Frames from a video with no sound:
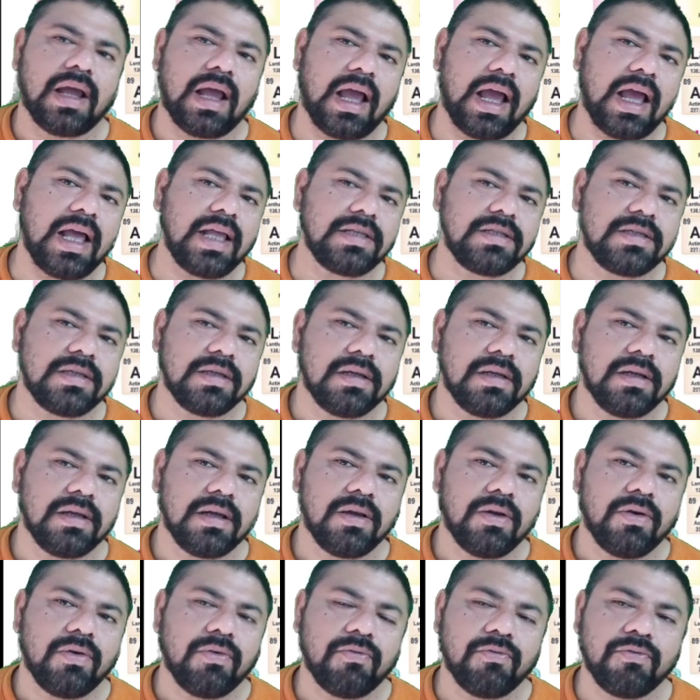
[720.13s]
as
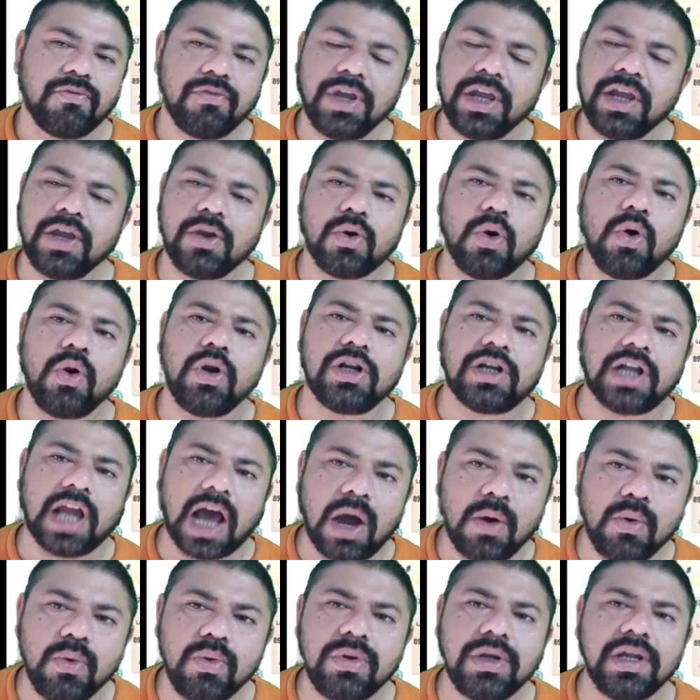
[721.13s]
we go
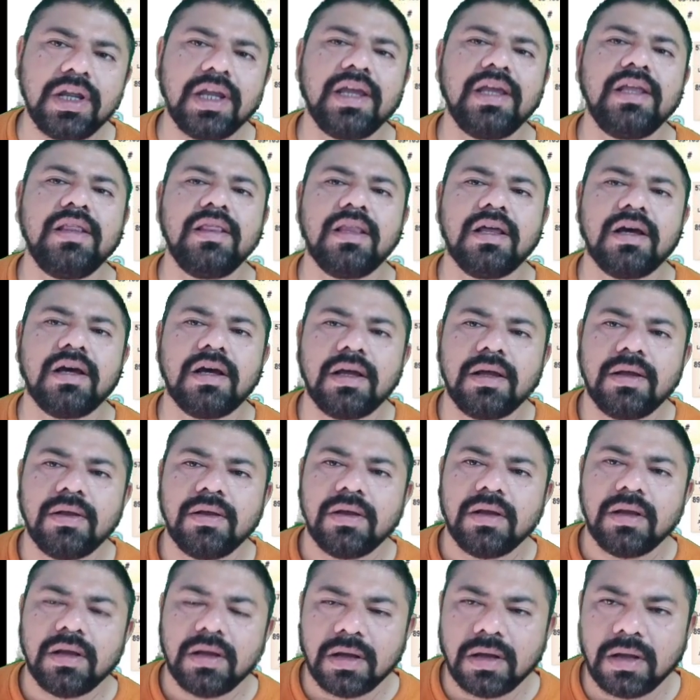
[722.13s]
down in the
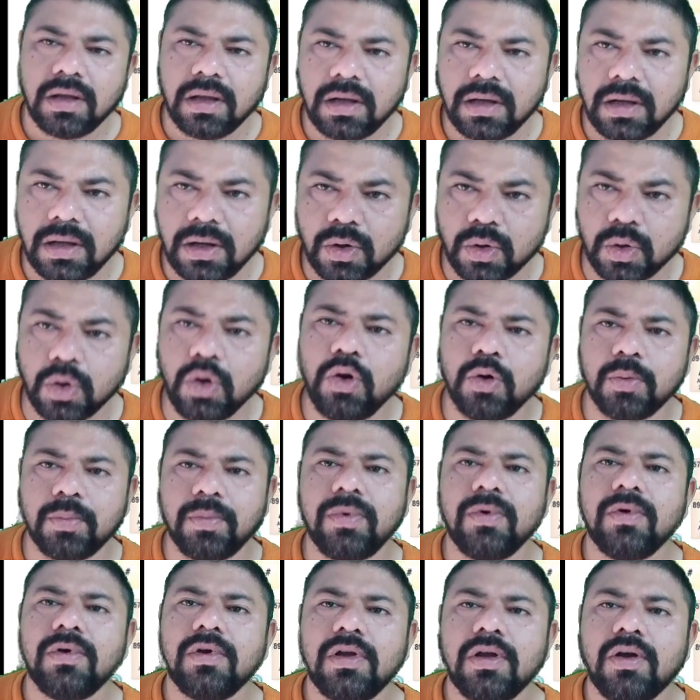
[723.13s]
uh,
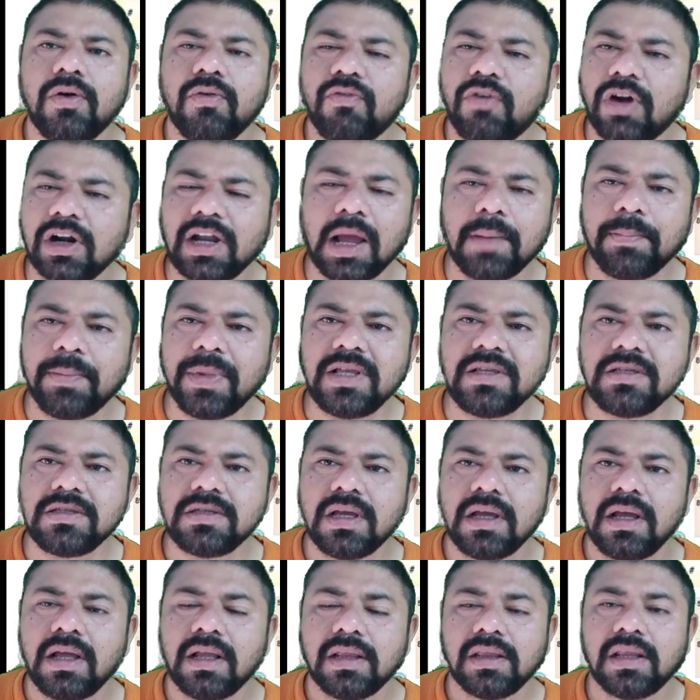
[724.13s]
group, what
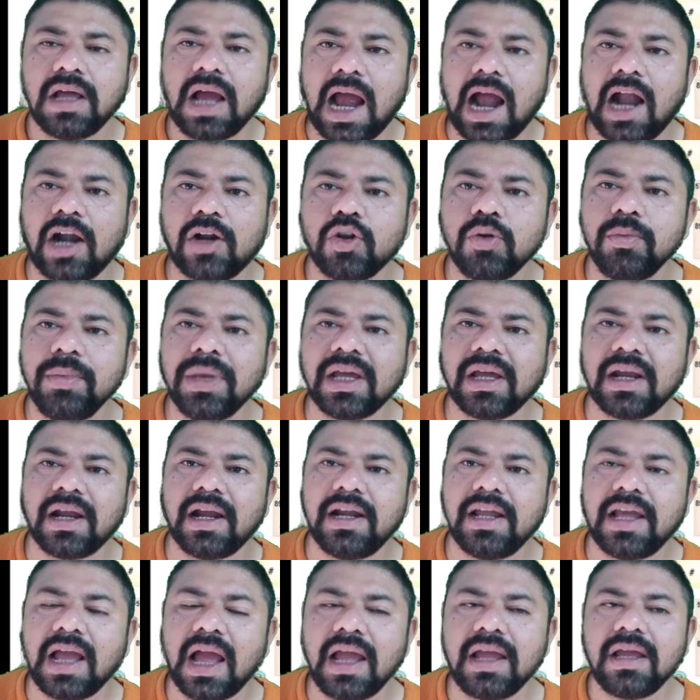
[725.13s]
happens? The atomic
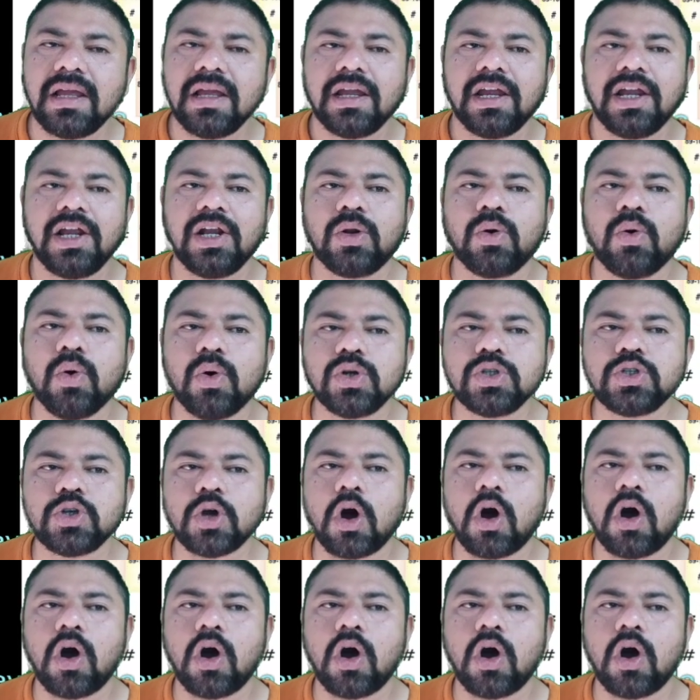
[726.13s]
radii, it goes